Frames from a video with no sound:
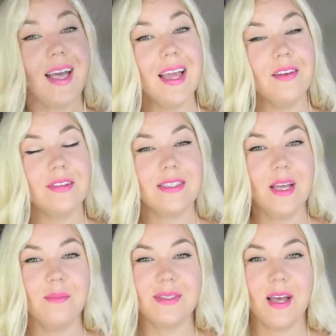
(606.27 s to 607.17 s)
kind of
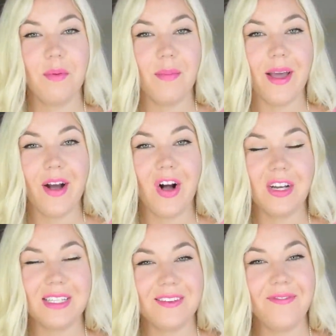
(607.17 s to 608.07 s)
sums up my
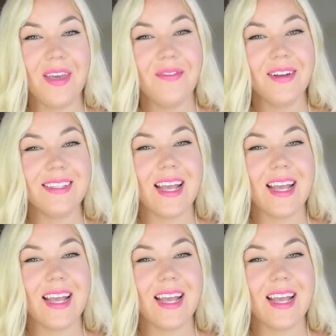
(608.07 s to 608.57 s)
August favorites.